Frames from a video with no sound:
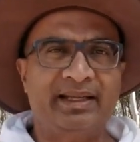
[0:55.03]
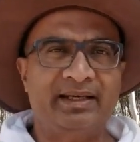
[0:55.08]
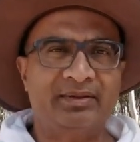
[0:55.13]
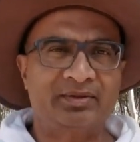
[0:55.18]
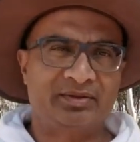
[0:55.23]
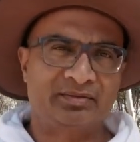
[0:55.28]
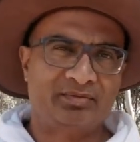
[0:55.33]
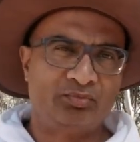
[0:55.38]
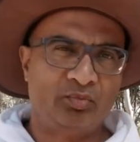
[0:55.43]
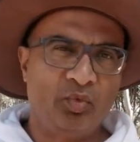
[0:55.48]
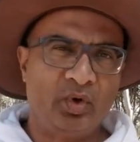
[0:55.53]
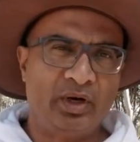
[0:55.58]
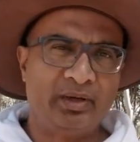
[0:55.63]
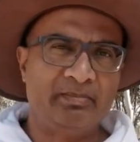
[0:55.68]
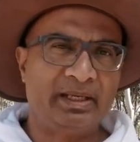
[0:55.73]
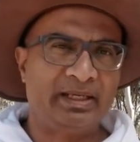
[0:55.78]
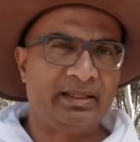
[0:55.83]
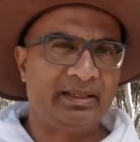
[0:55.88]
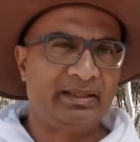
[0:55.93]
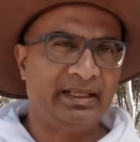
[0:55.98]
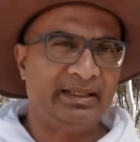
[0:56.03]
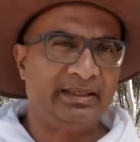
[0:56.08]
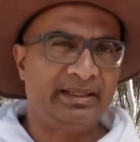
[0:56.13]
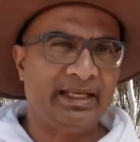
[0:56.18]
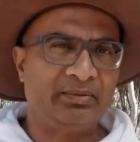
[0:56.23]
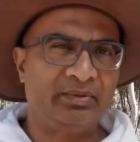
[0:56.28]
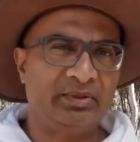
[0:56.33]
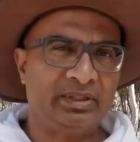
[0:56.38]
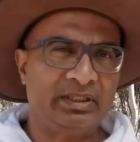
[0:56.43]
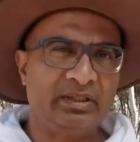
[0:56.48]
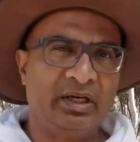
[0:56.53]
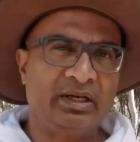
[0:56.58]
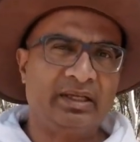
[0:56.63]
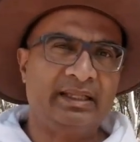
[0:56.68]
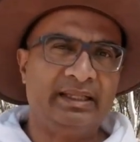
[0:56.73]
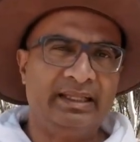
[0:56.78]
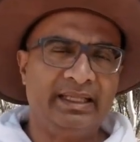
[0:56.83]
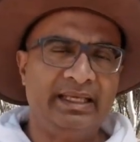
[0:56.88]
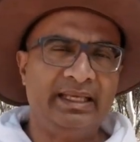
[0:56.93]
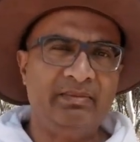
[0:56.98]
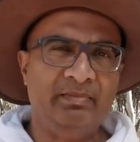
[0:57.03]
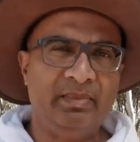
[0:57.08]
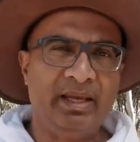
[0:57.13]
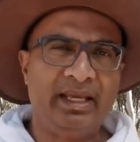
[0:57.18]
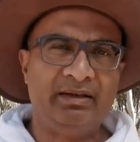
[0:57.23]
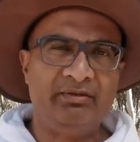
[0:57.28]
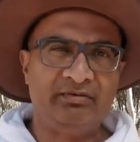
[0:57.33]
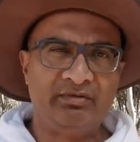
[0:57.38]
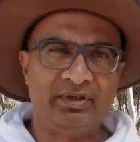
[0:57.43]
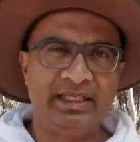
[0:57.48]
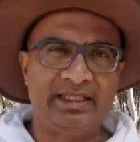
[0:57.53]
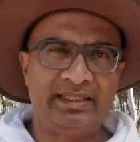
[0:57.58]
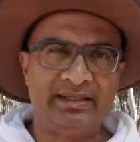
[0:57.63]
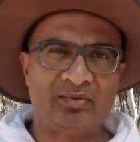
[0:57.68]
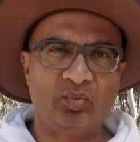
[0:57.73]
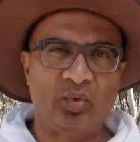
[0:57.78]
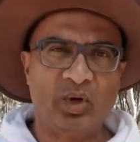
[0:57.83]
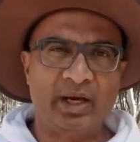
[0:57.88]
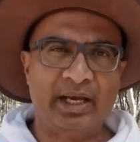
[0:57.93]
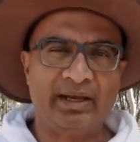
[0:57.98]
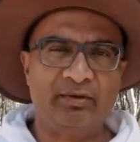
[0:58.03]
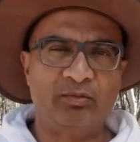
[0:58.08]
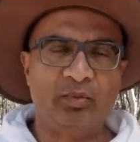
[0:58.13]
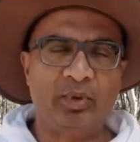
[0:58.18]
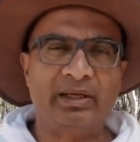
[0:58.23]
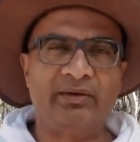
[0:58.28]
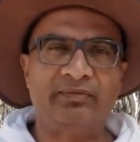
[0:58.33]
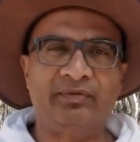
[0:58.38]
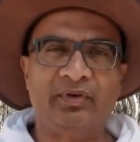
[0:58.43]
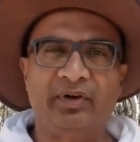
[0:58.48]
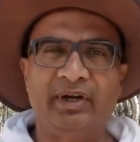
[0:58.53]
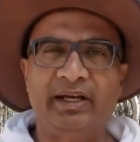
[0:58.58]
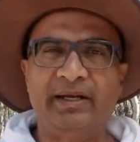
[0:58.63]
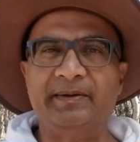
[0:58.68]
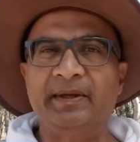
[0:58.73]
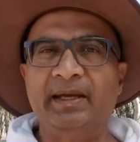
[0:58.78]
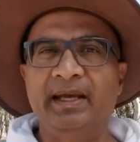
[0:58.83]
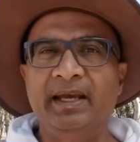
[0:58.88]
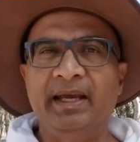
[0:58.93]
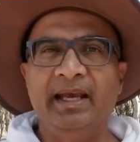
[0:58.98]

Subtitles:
That was one, but that was not the main reason why I went for it.